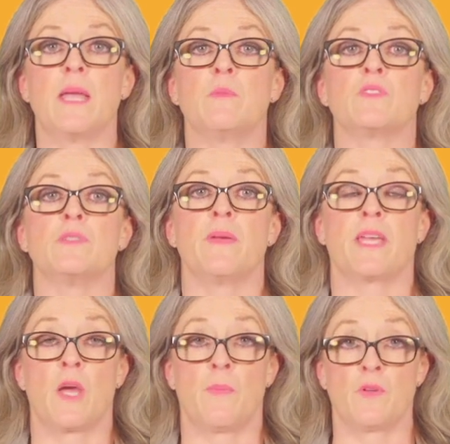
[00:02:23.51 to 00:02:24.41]
able to
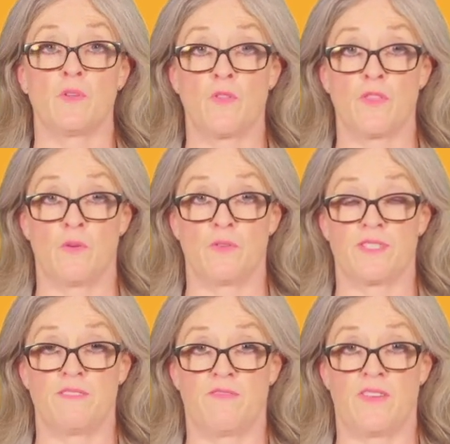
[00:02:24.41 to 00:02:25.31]
pick up on your
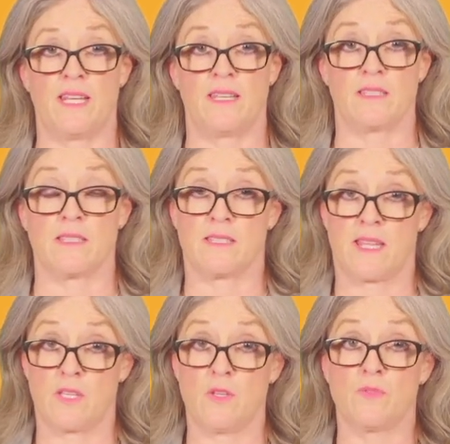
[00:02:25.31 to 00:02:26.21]
thoughts and feelings as
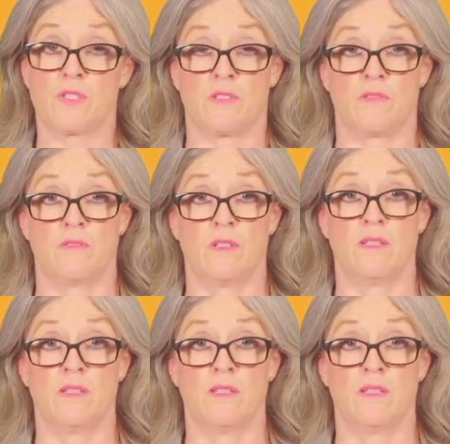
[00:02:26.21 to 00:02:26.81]
they used to.